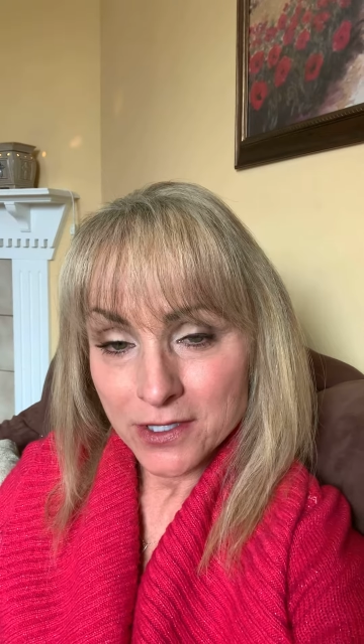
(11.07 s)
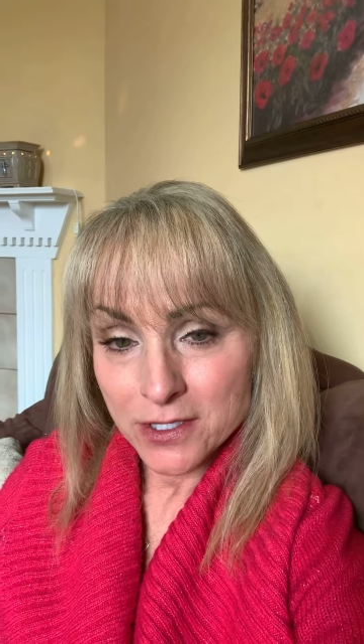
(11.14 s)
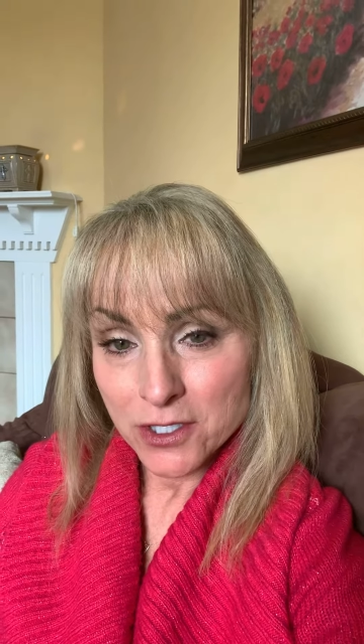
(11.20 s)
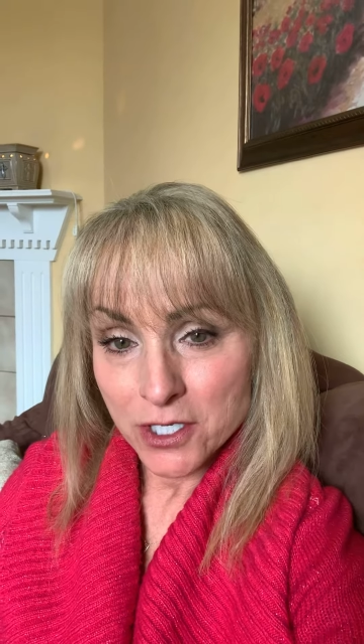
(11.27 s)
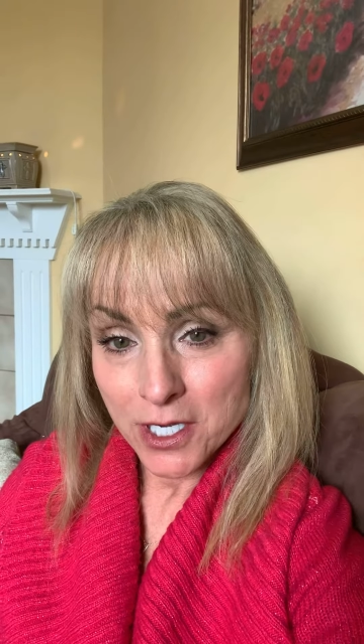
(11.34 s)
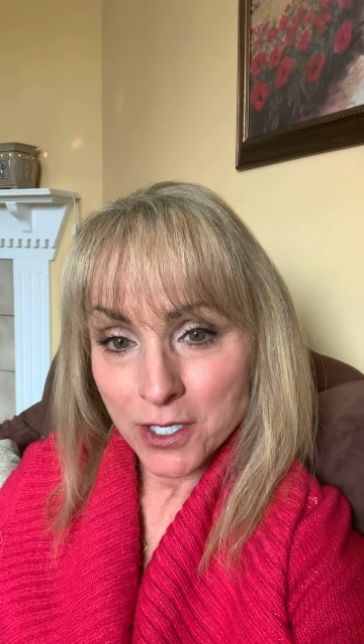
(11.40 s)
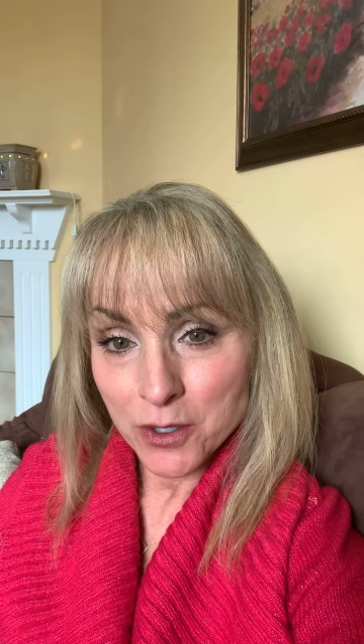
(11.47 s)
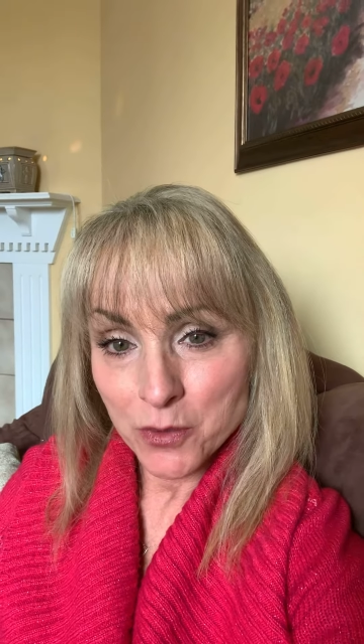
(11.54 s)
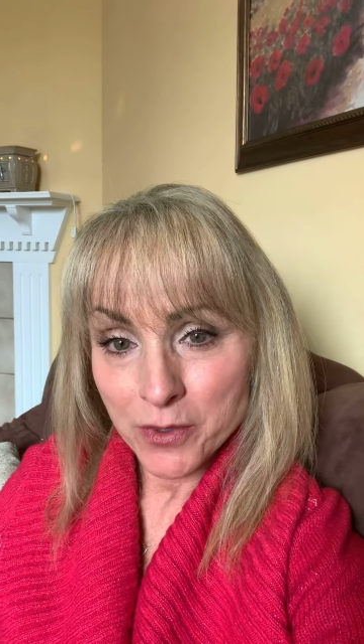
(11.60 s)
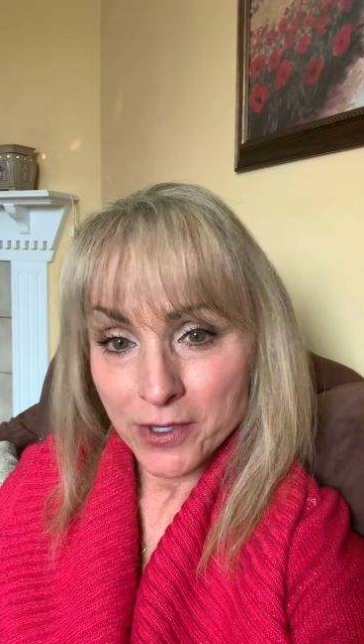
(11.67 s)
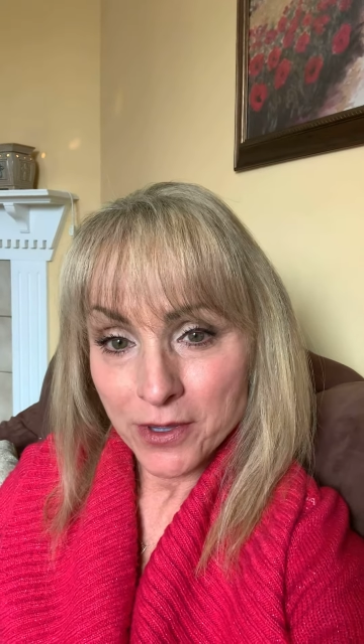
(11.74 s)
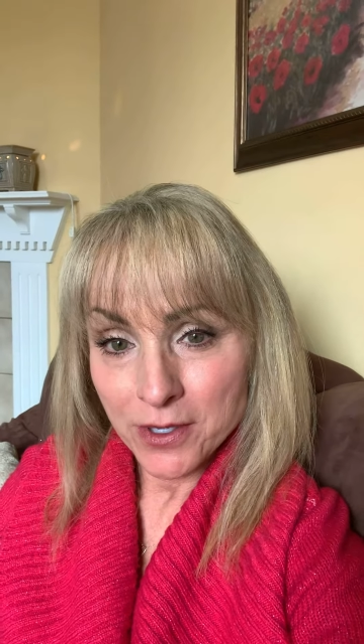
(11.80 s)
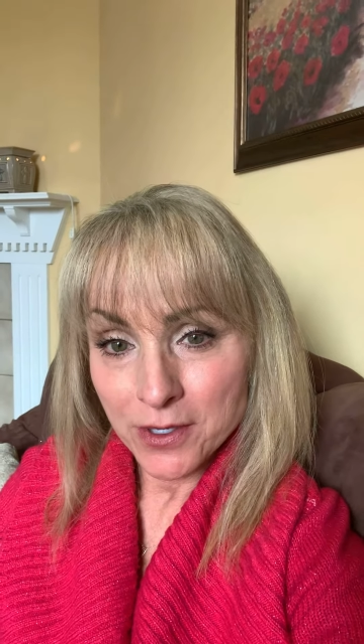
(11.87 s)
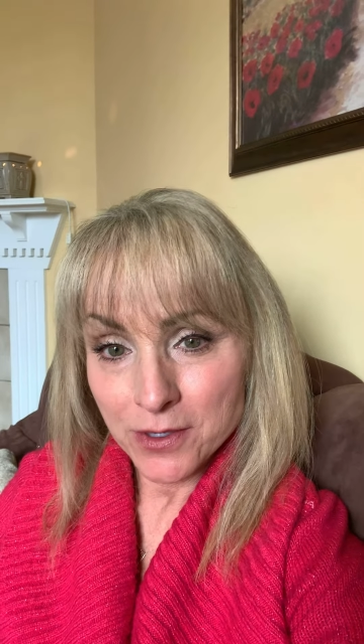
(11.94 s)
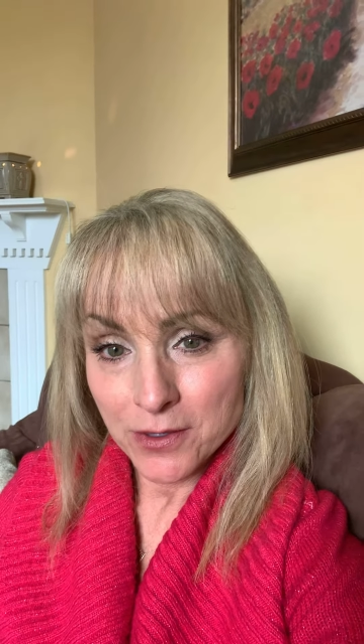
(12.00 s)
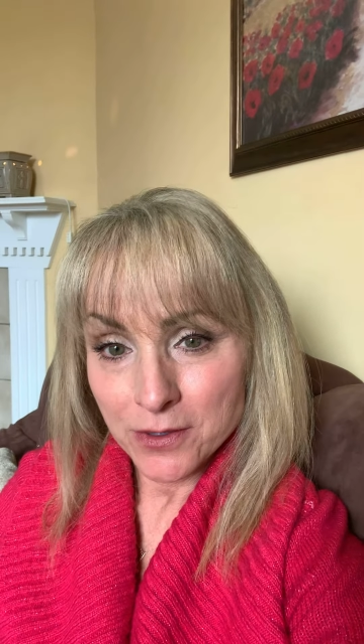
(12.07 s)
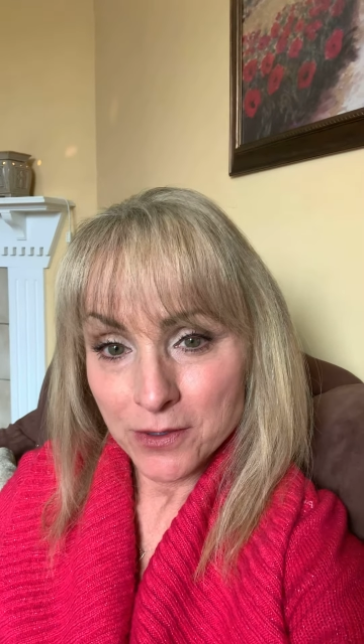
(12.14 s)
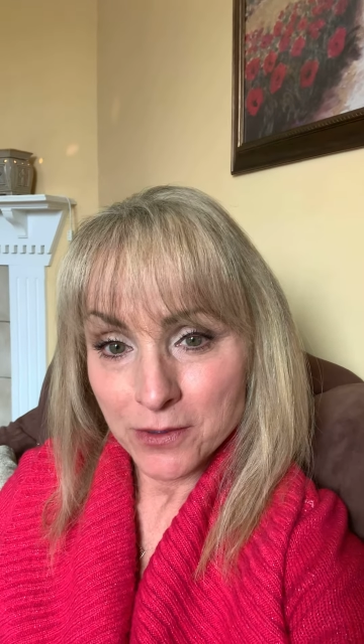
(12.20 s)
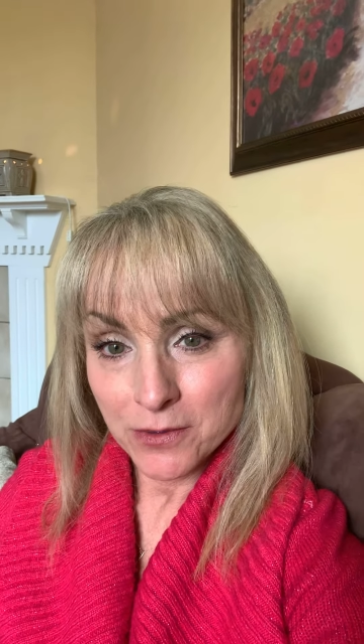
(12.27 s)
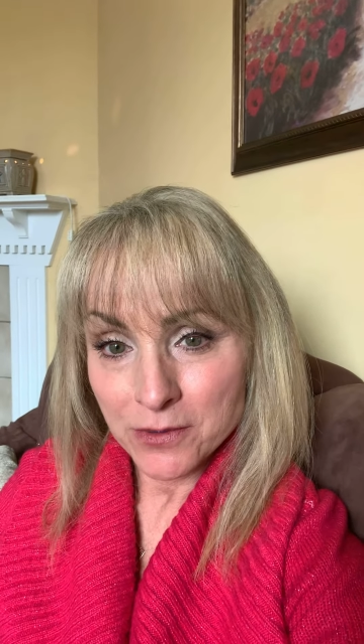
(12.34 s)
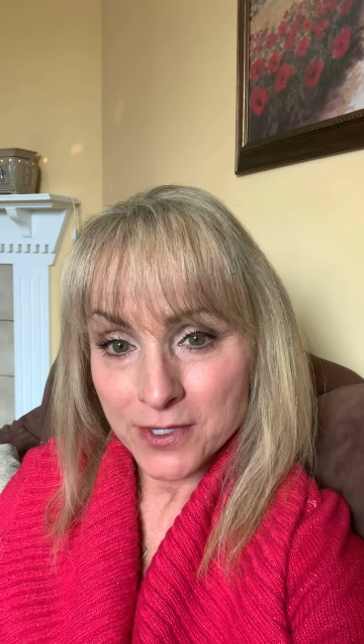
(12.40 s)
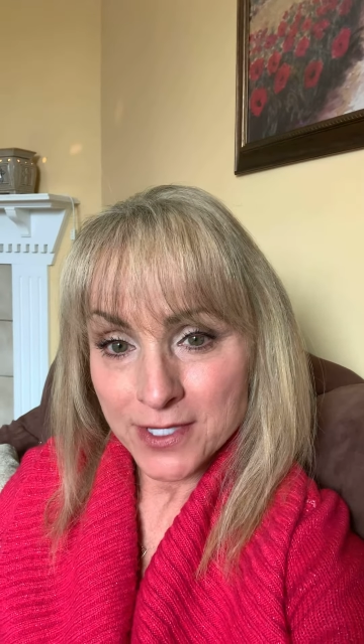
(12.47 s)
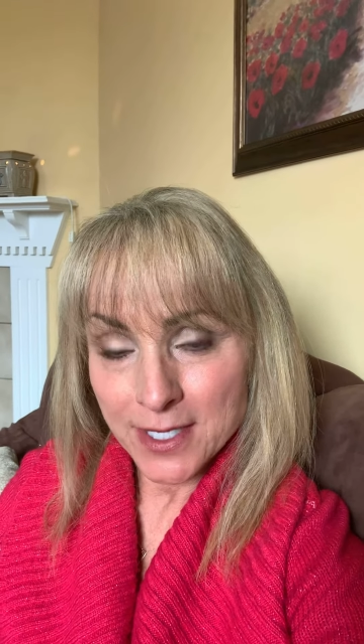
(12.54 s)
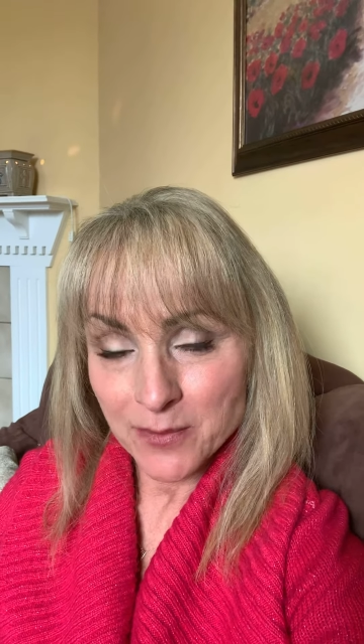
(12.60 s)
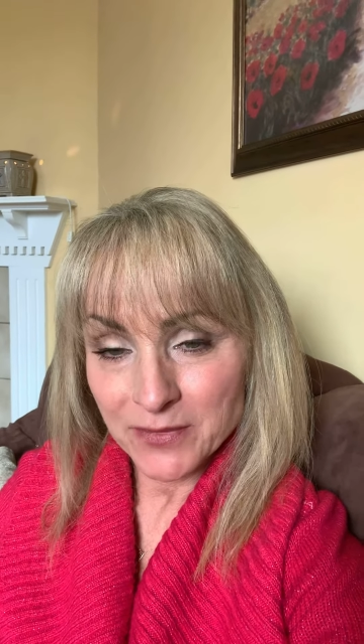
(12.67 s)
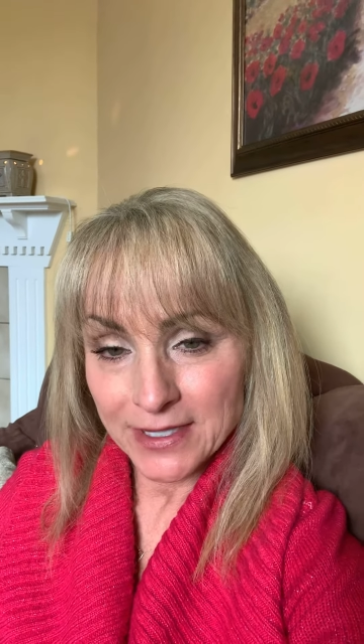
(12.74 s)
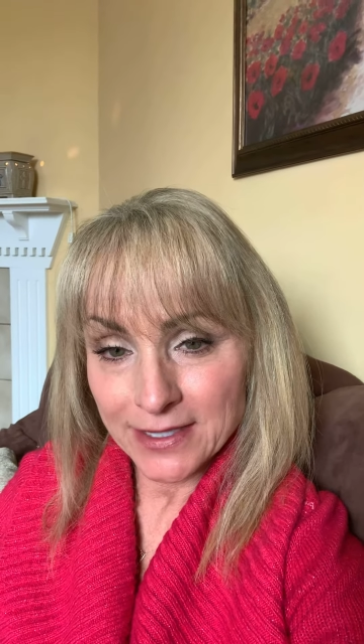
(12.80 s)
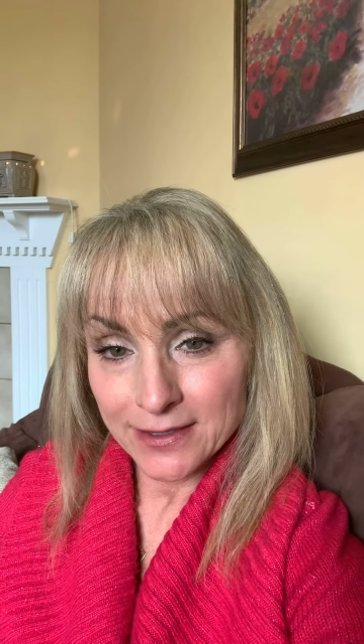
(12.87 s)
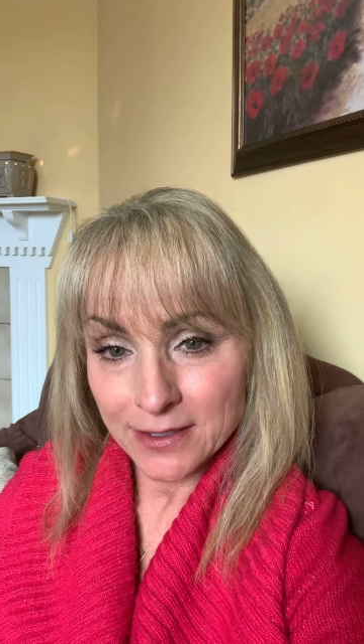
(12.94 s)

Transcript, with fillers: to share with you something